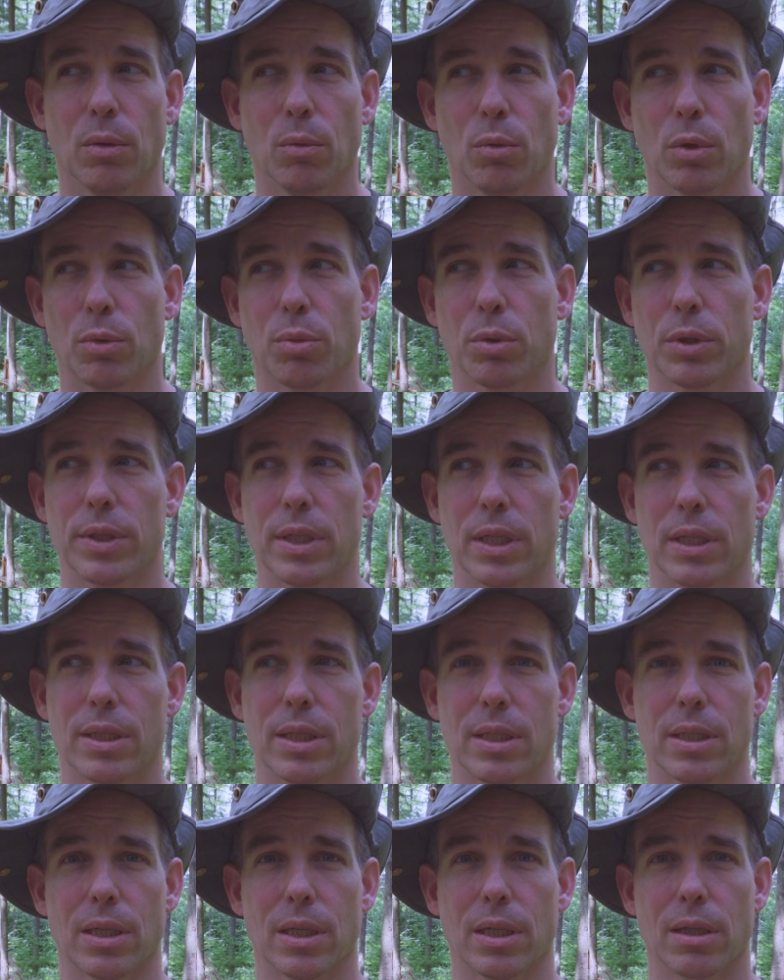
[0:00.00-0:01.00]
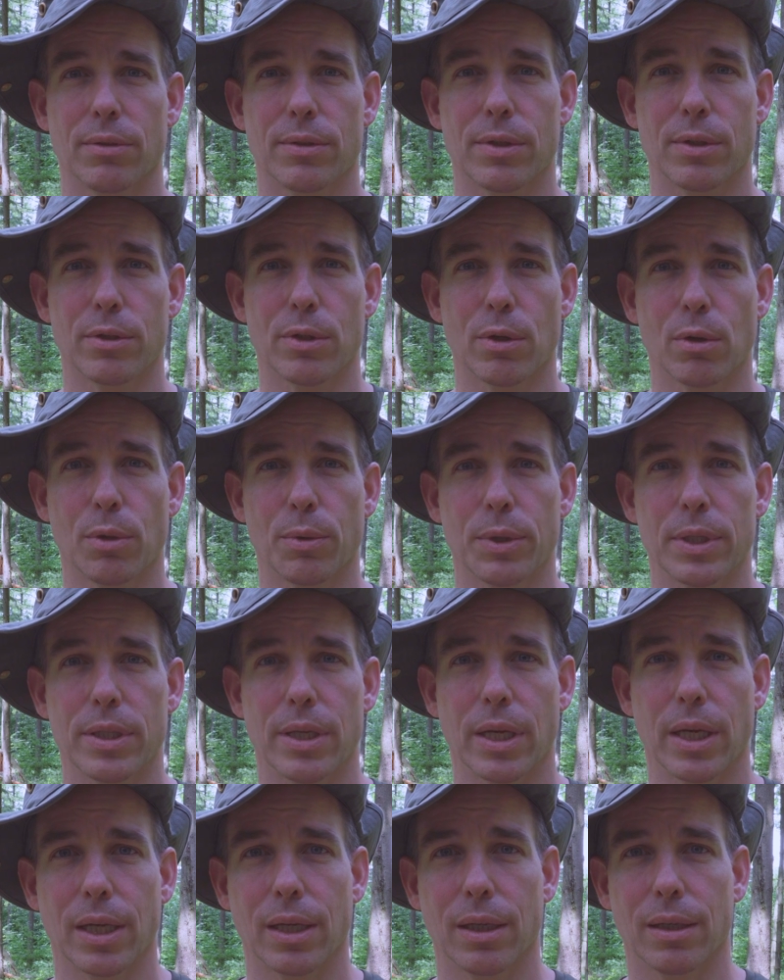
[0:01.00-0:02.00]
what was the other side of the SolarWinds
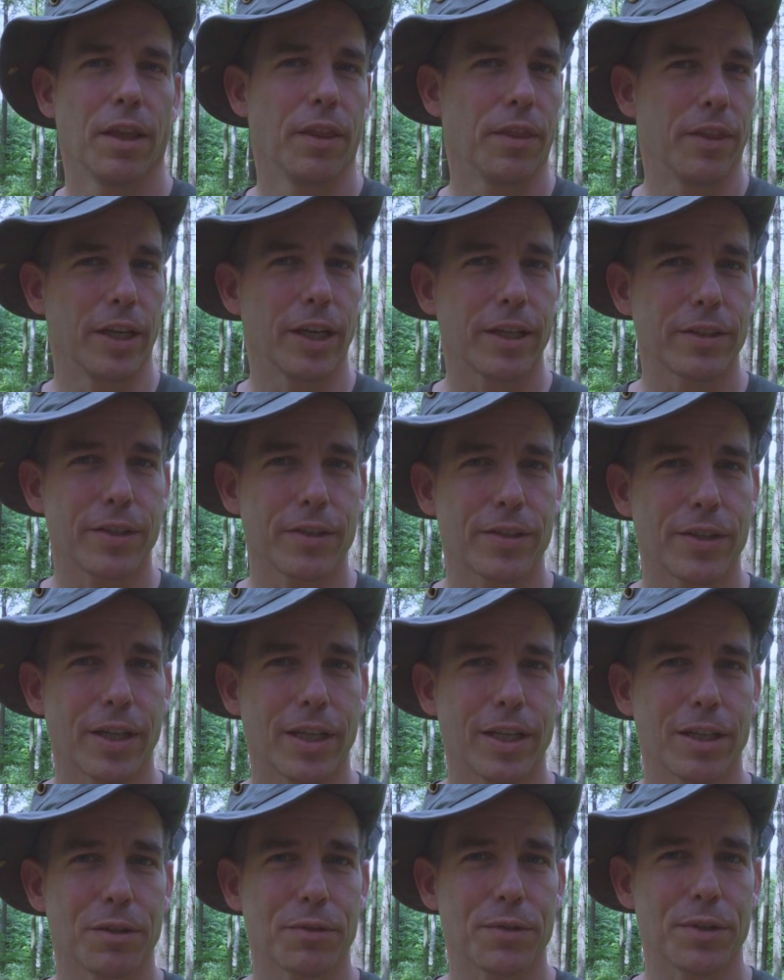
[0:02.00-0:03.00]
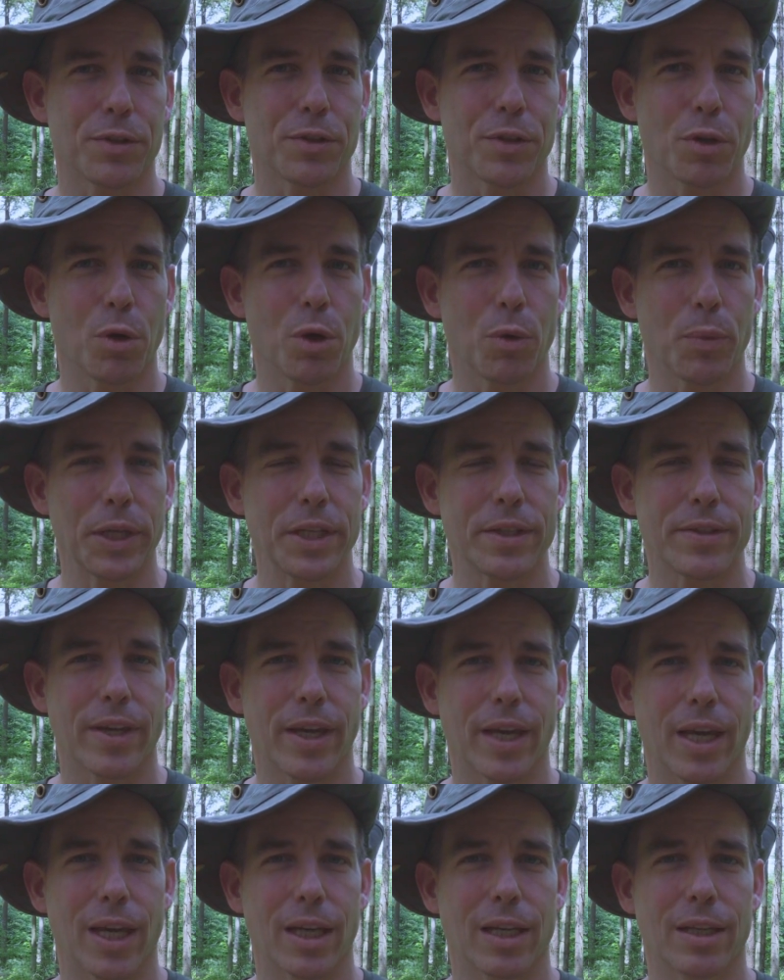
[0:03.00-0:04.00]
hack? The other side of the SolarWinds
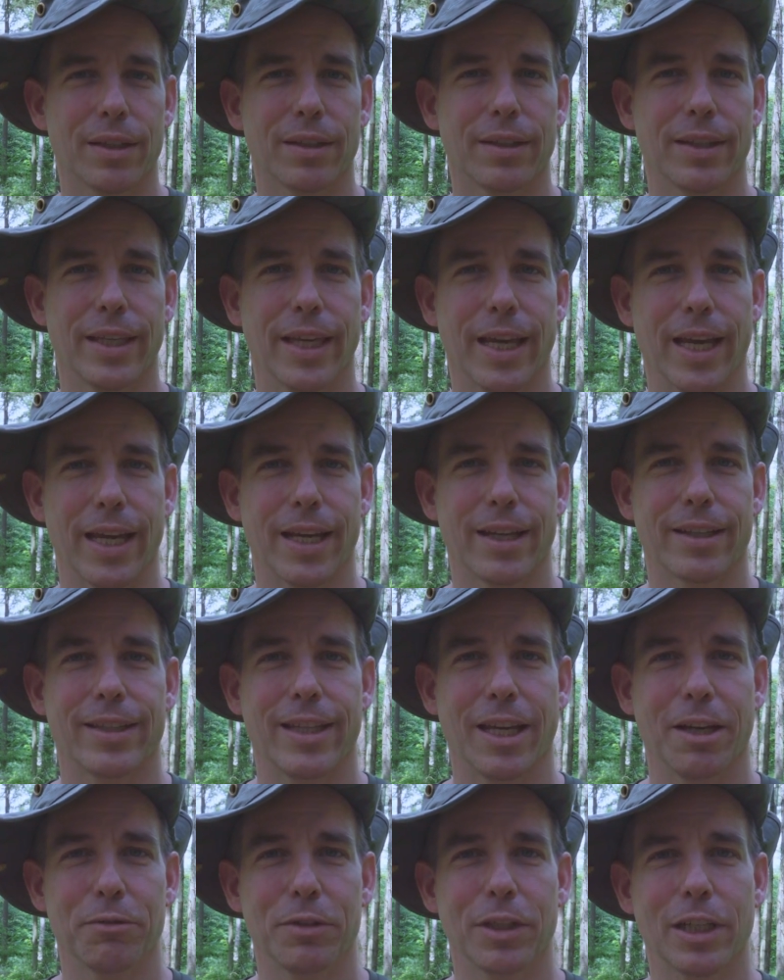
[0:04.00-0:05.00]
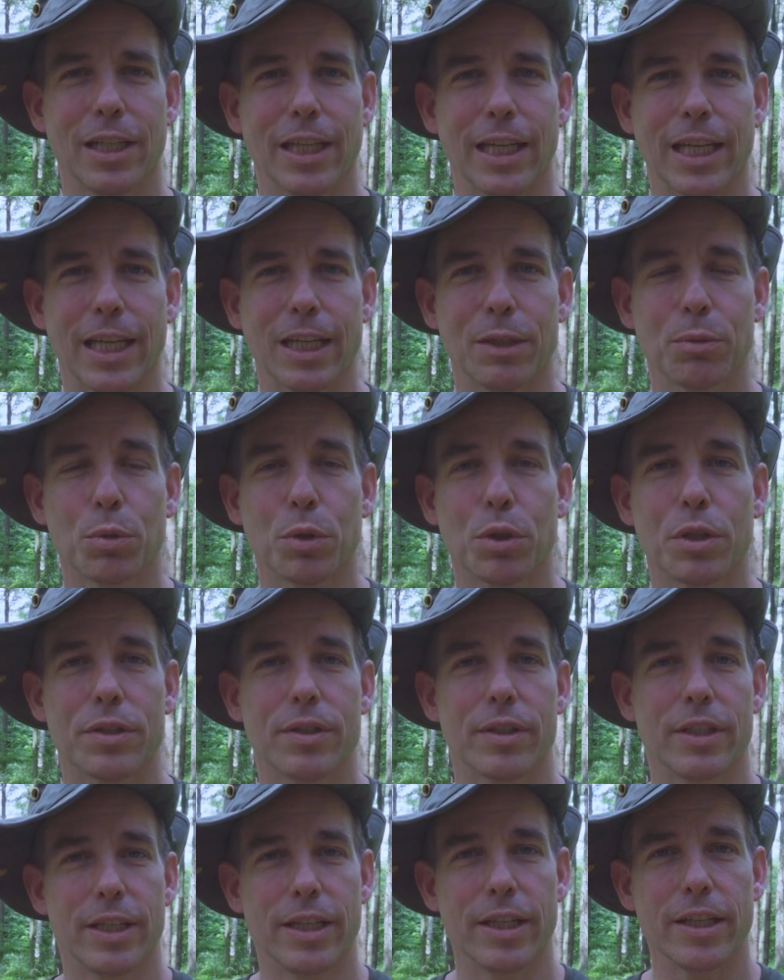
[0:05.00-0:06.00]
hack, yeah, definitely, it
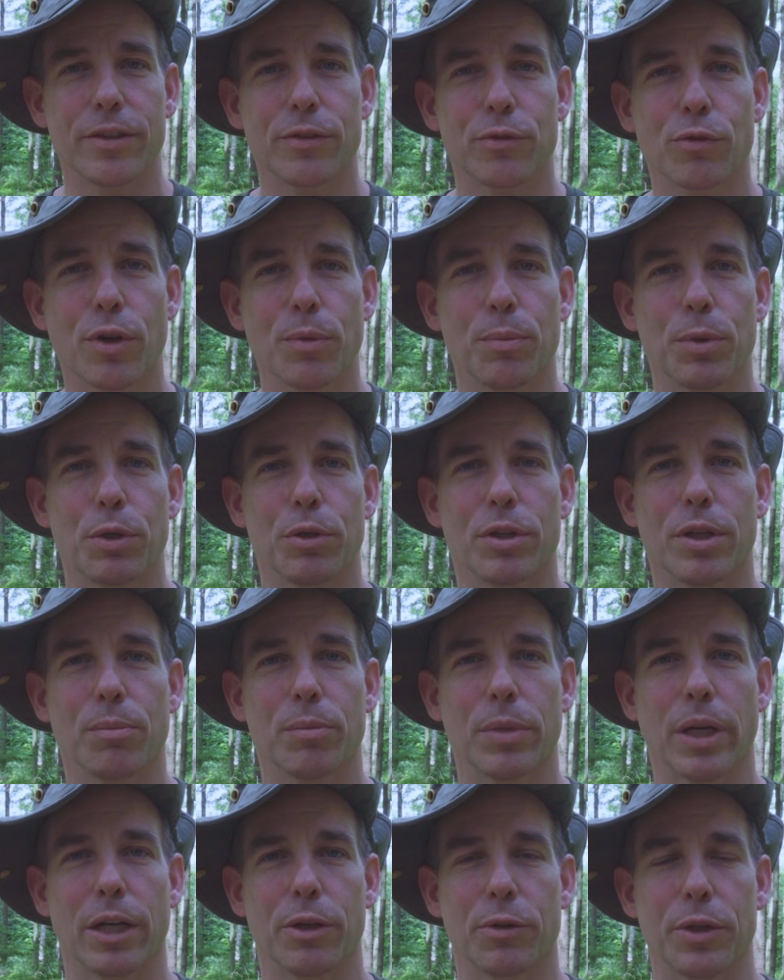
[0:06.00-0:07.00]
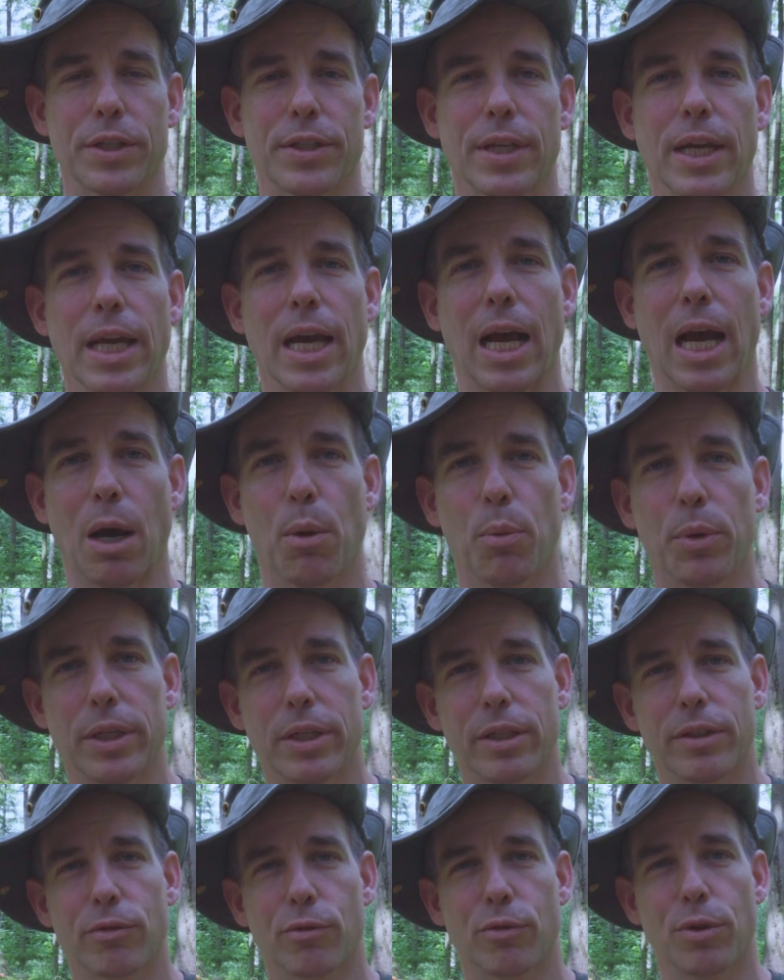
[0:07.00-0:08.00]
was distributing binaries. Are we
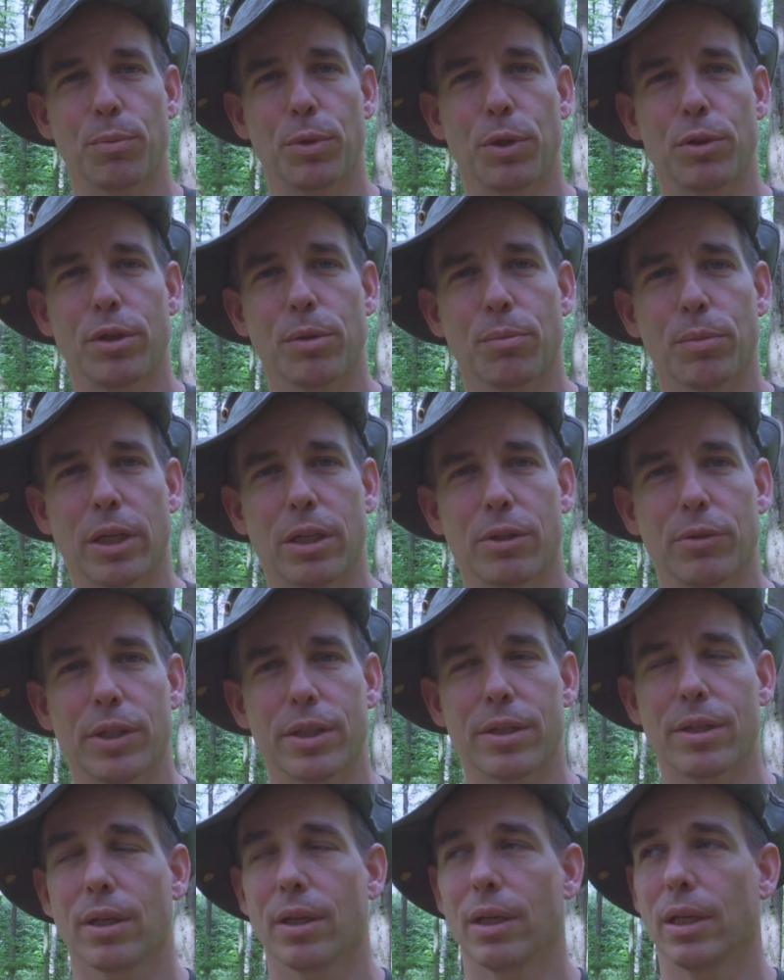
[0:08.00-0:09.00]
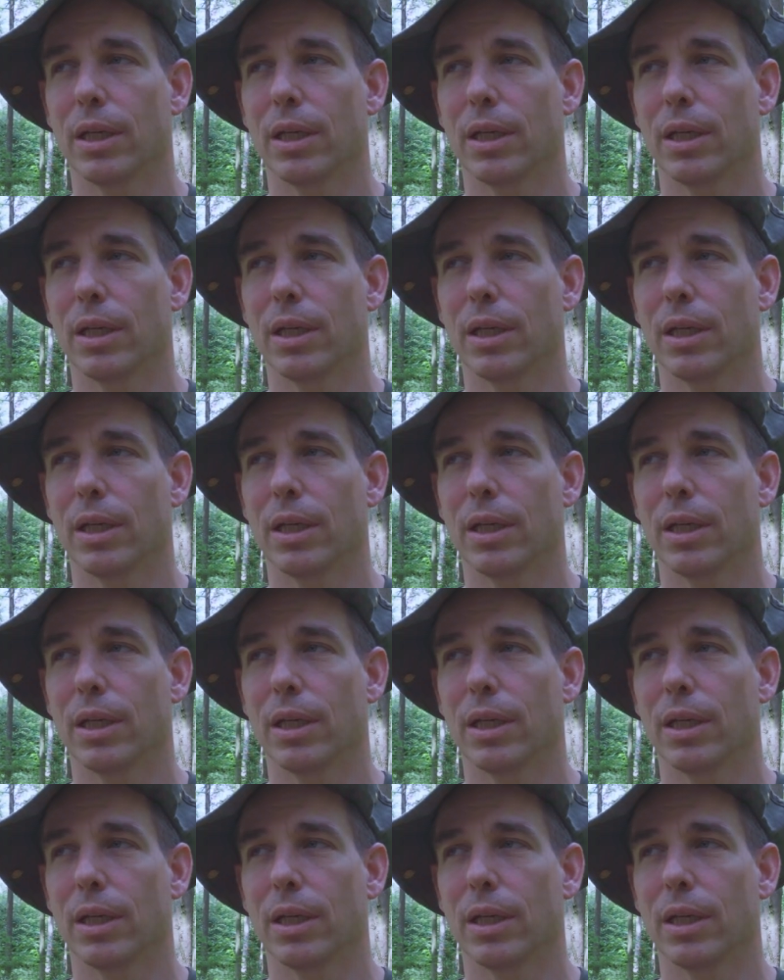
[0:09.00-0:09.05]
distributing binaries?